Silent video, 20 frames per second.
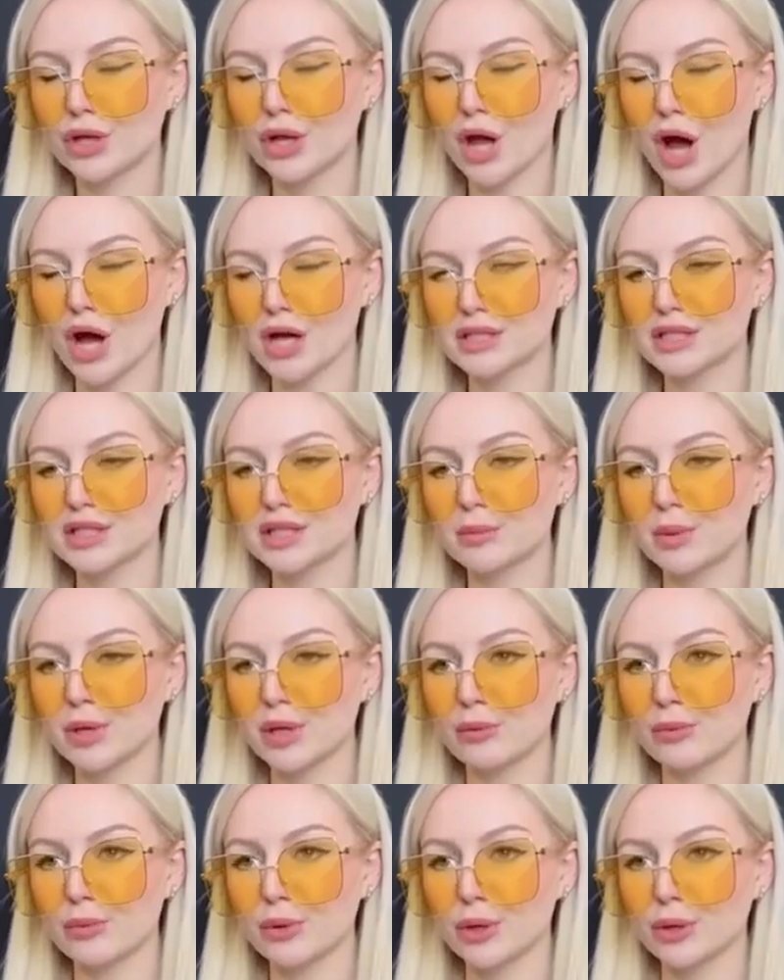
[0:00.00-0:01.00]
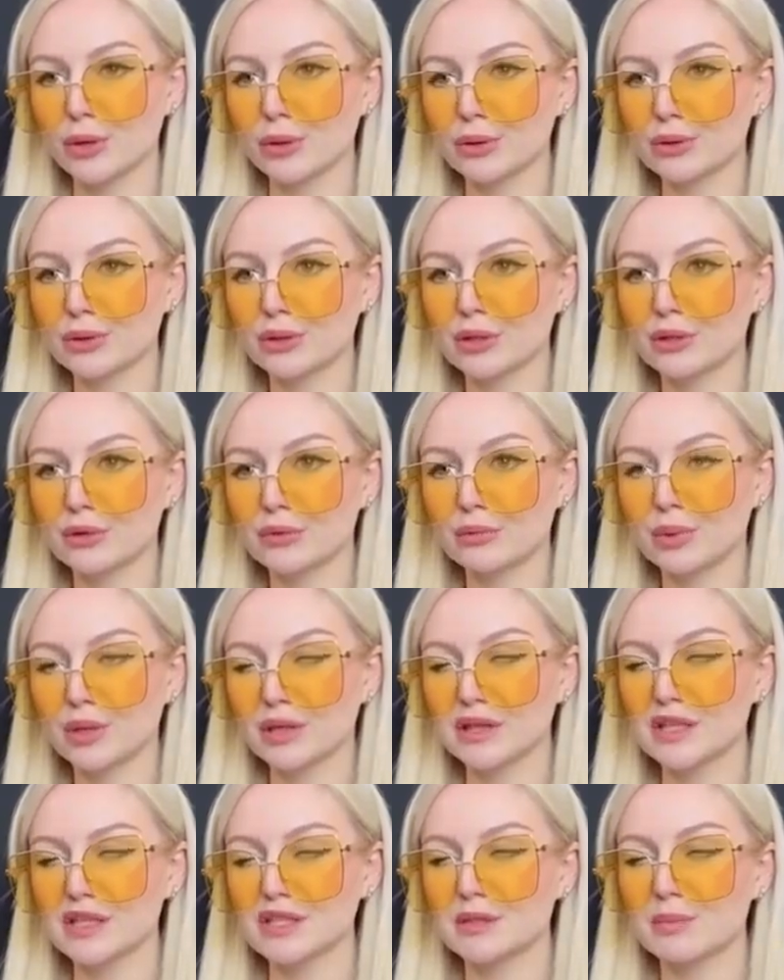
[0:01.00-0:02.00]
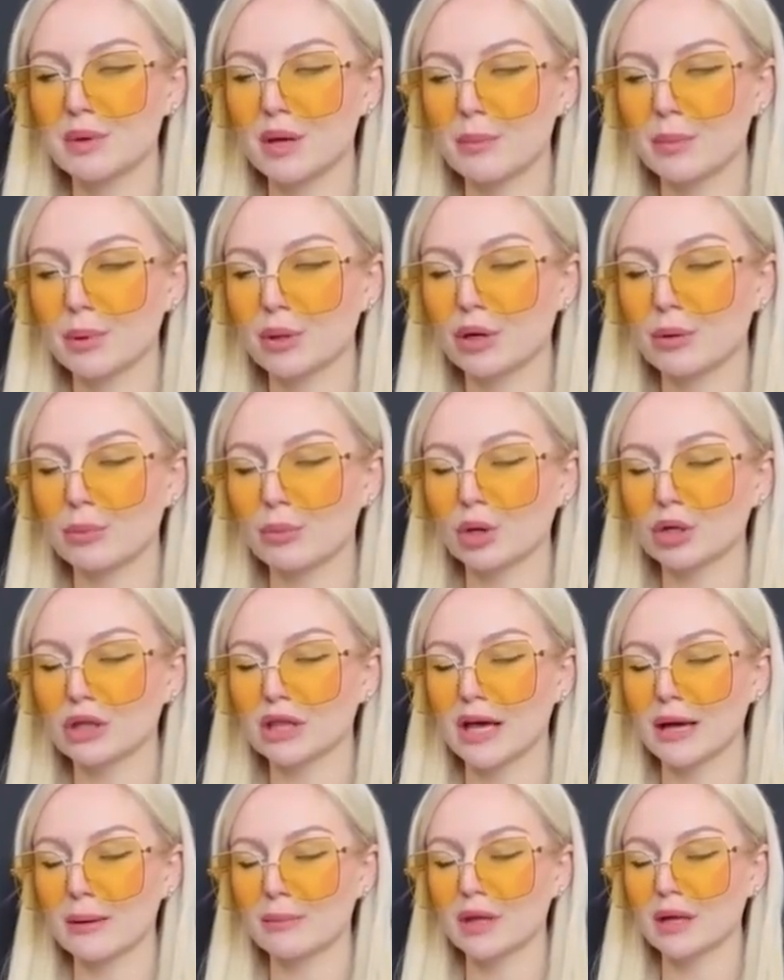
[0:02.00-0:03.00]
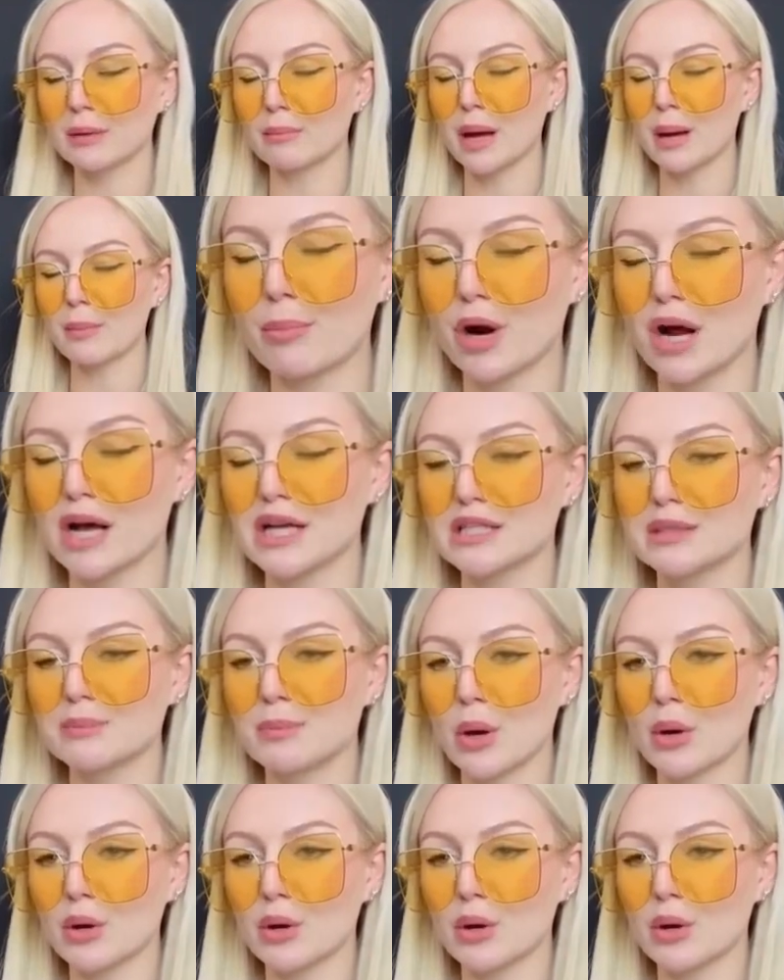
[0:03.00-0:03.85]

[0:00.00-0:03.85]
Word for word: Not to be rude, but these people are more lame than my prize